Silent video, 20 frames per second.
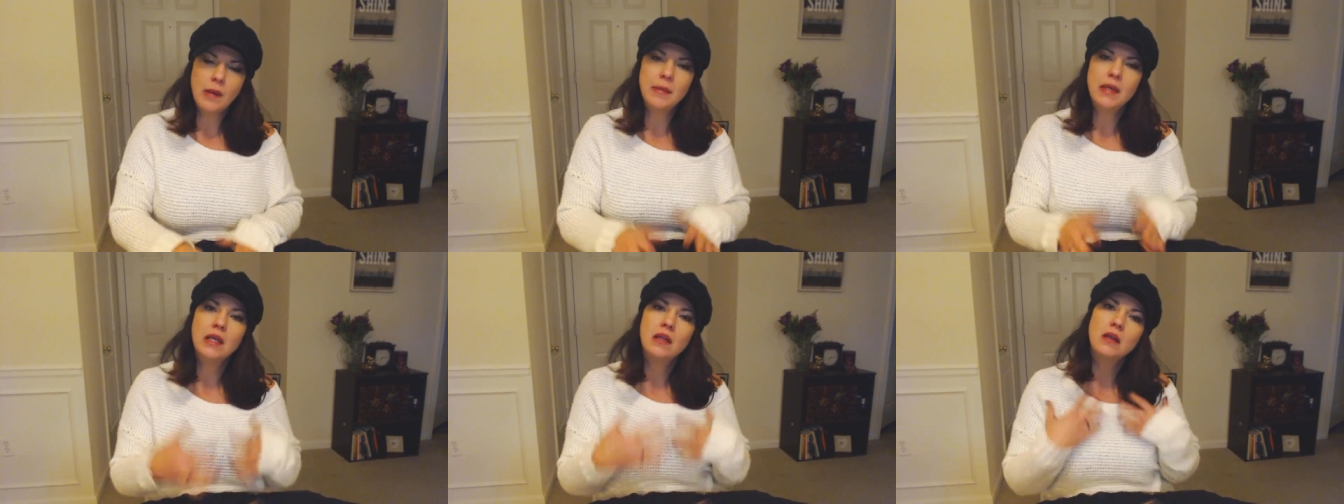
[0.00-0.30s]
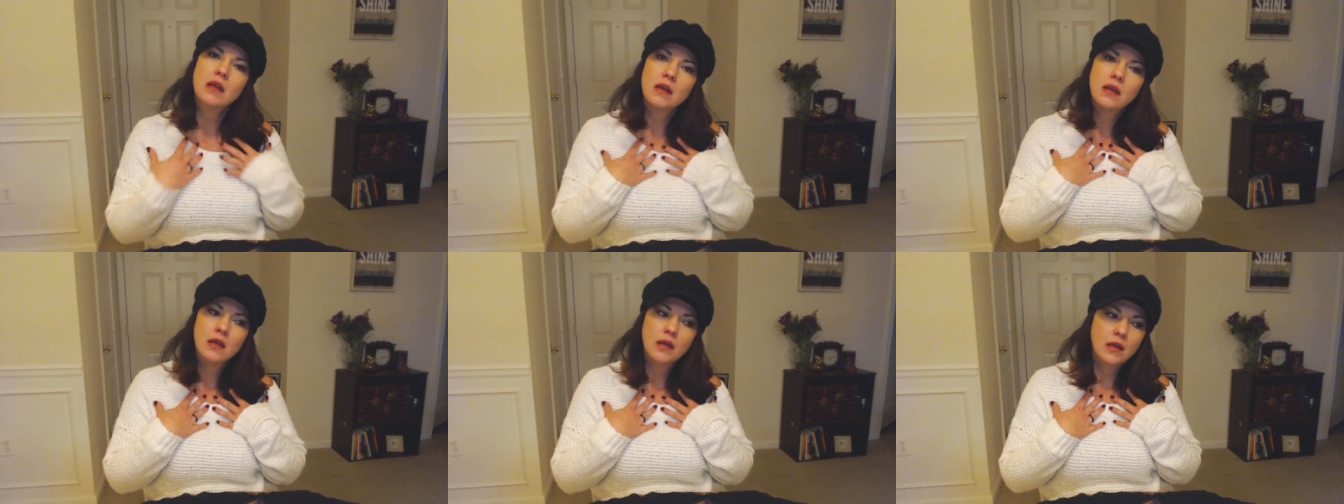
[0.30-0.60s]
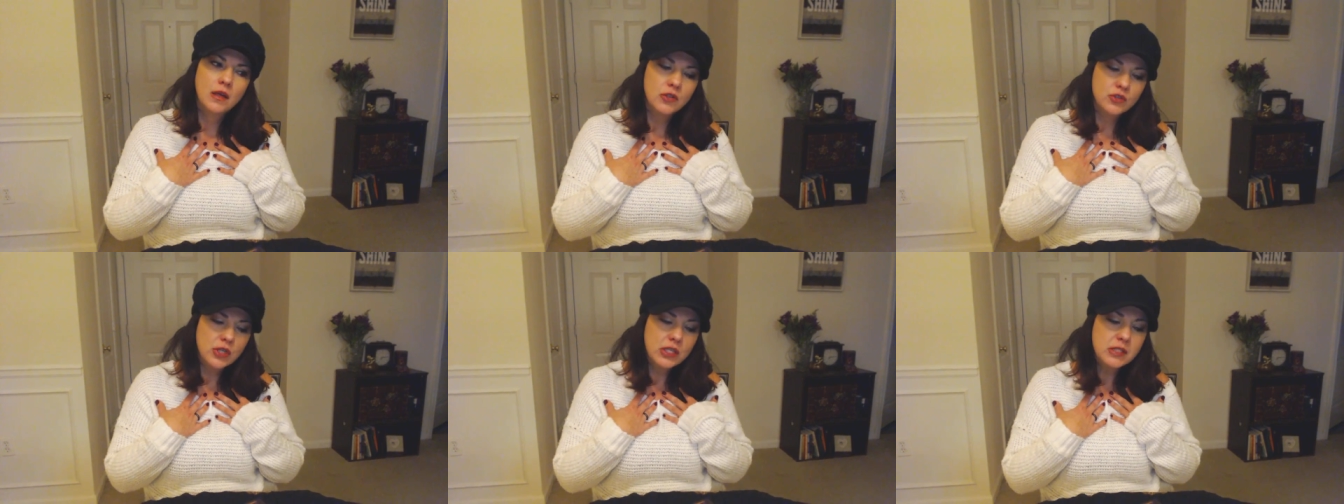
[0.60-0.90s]
I mean,
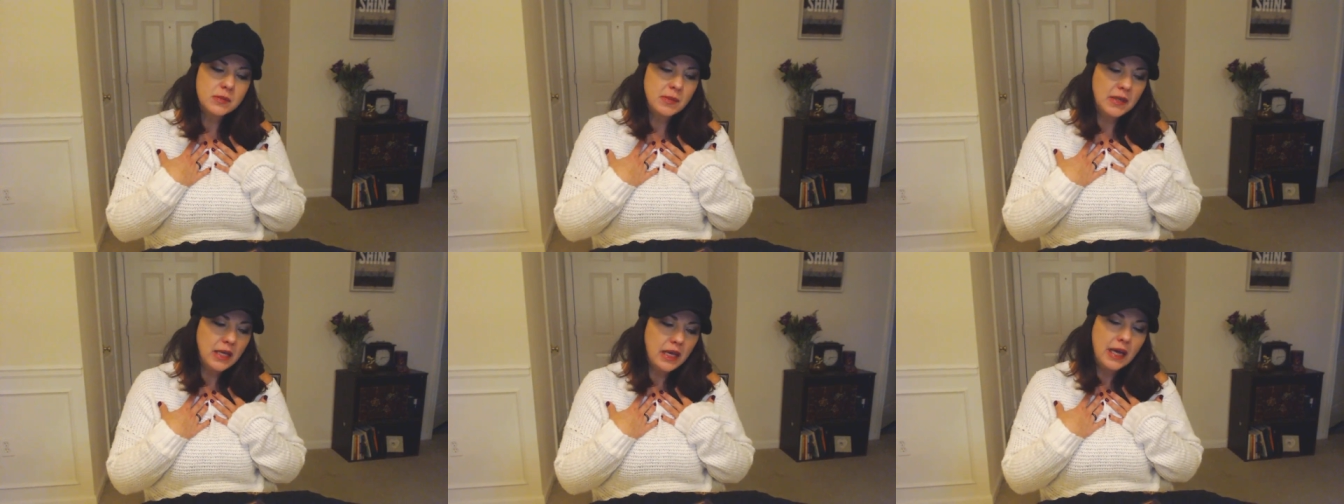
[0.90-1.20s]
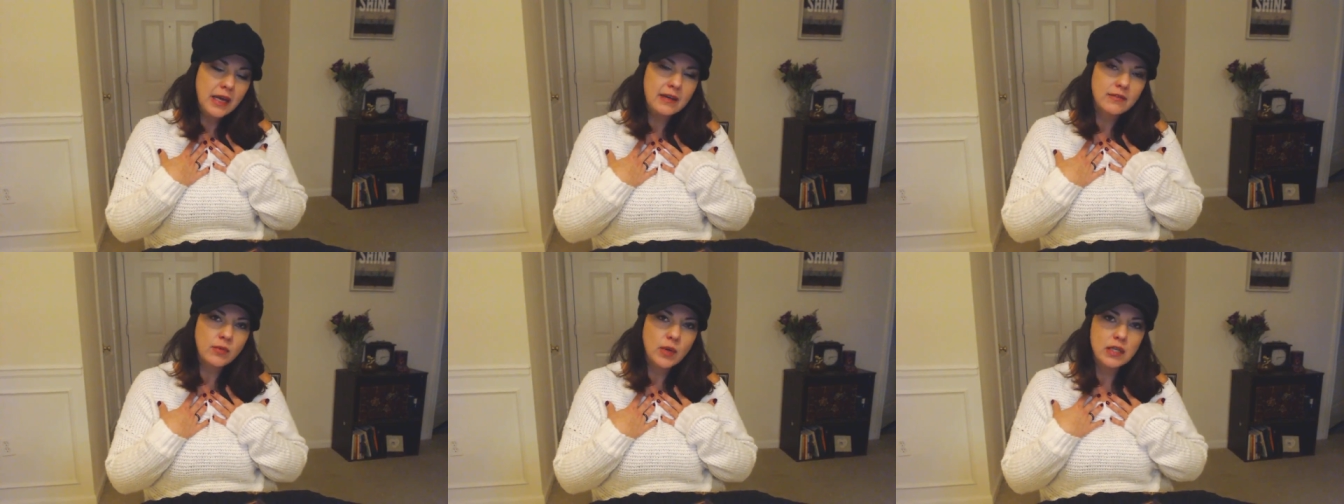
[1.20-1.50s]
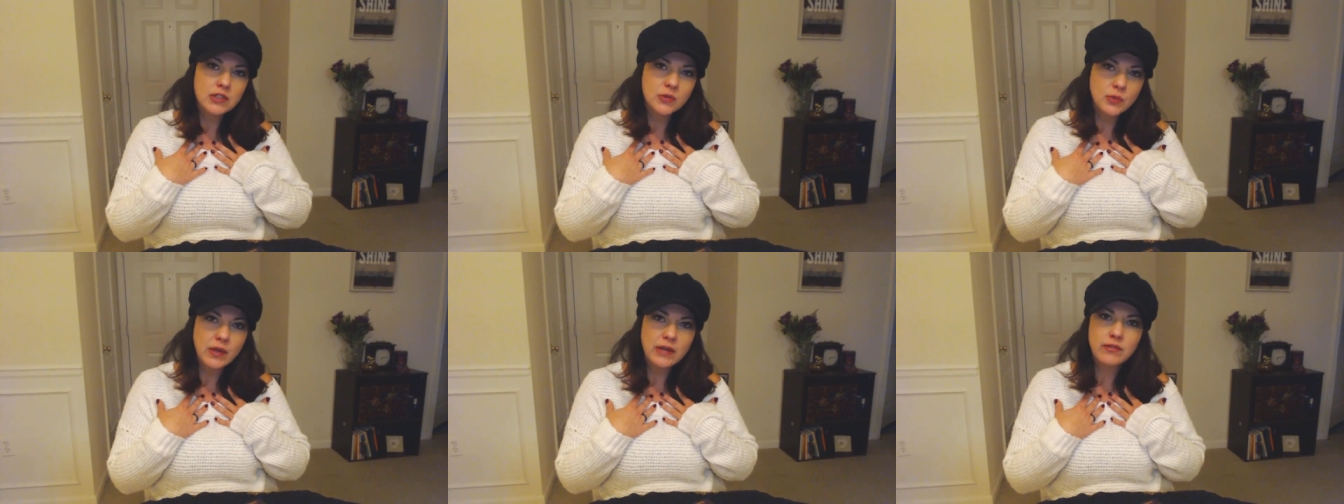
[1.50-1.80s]
trust me, I
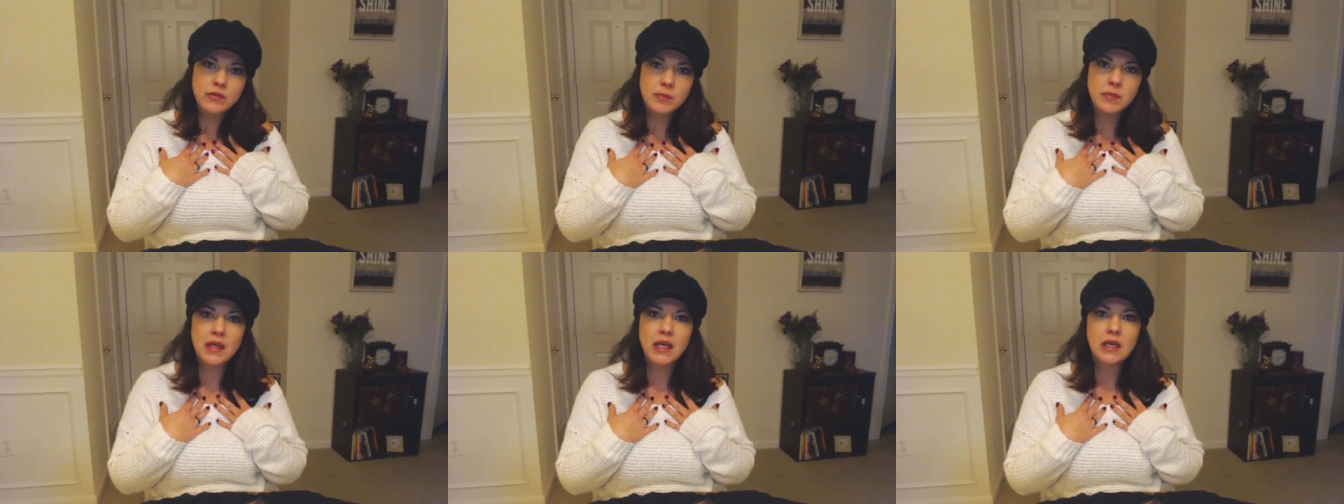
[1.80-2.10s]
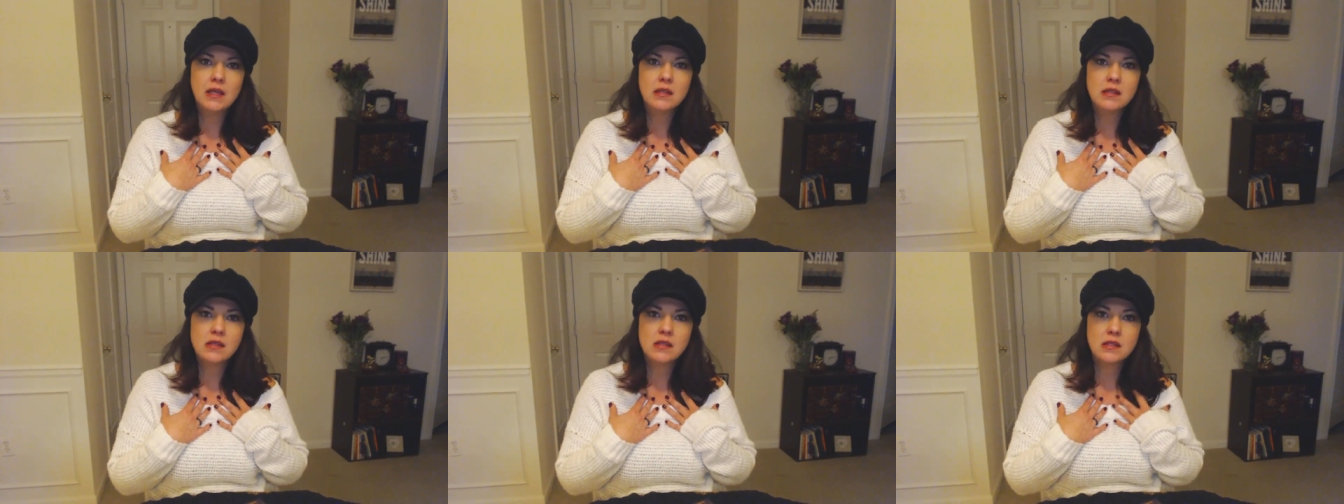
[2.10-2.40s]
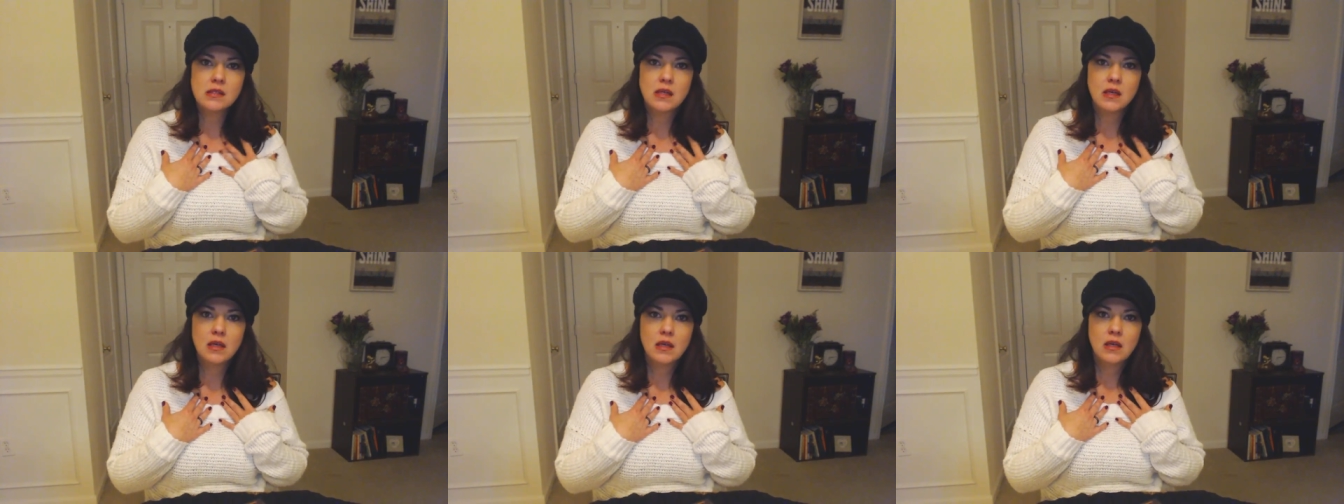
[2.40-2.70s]
walked away from
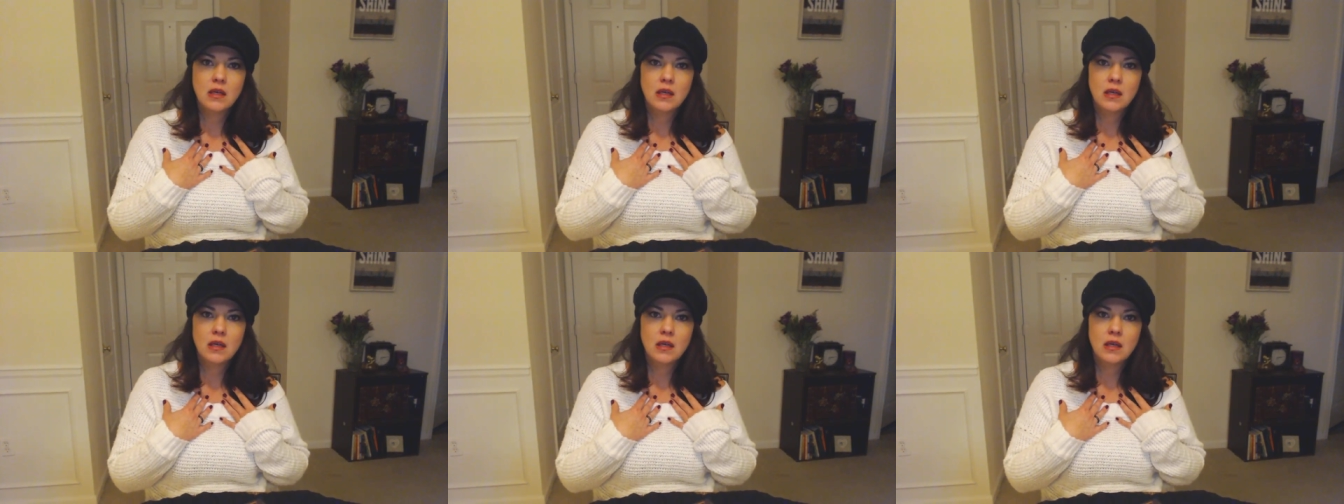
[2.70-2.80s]
things